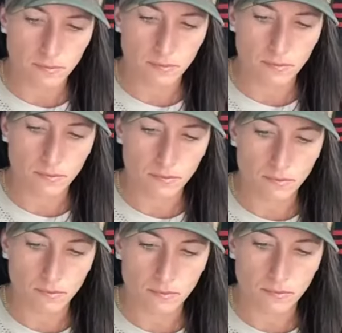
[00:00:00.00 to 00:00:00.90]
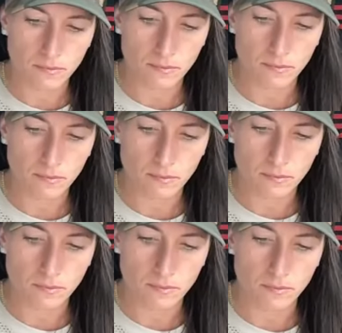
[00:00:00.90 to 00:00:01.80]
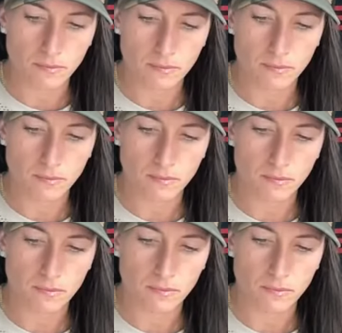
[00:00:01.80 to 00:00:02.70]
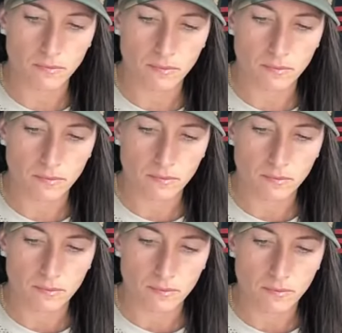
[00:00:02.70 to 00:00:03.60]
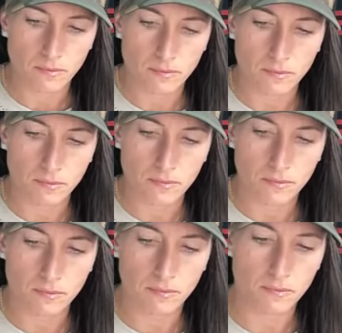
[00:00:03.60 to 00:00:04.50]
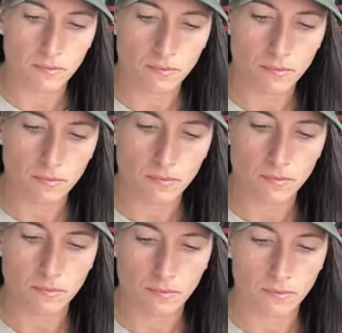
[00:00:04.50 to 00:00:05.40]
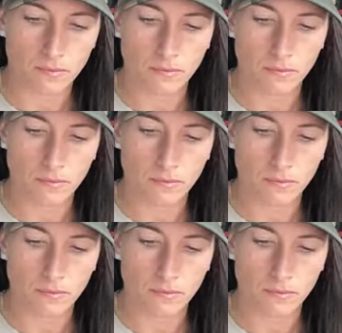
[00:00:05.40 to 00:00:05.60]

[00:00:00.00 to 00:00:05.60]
The person shown says nothing.